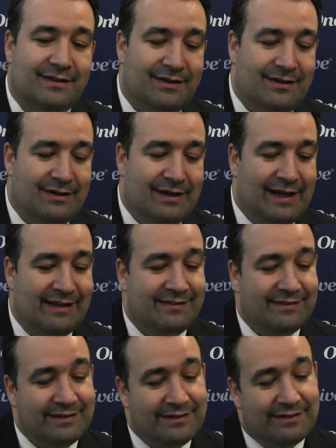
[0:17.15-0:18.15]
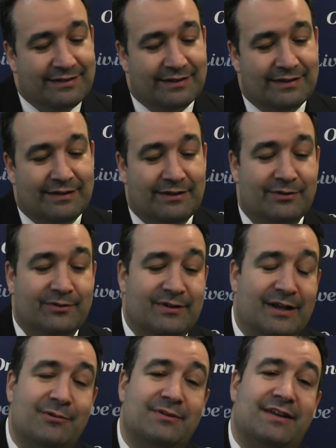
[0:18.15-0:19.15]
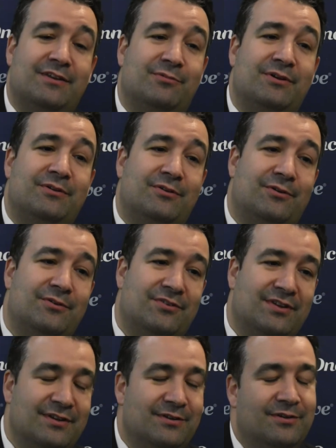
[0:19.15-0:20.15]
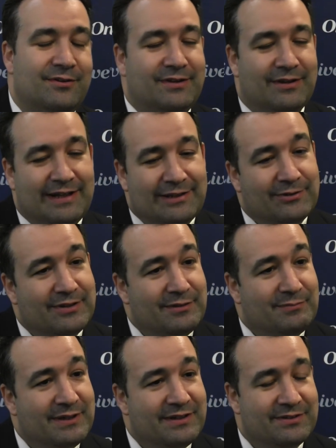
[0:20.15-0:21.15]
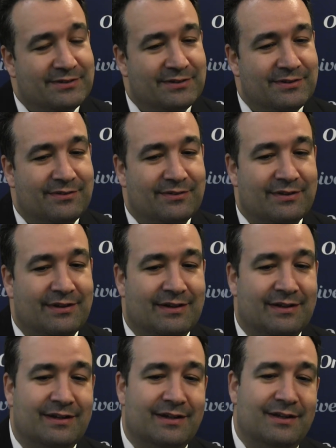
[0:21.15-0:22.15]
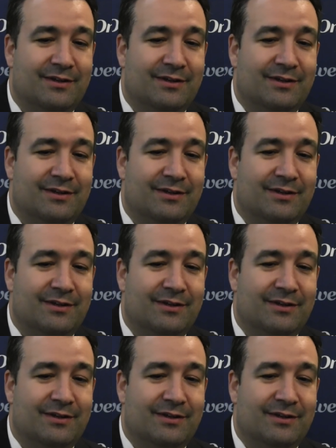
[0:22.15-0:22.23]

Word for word: Uh, I think uh, you know nowadays when you consider the elderly patients, uh,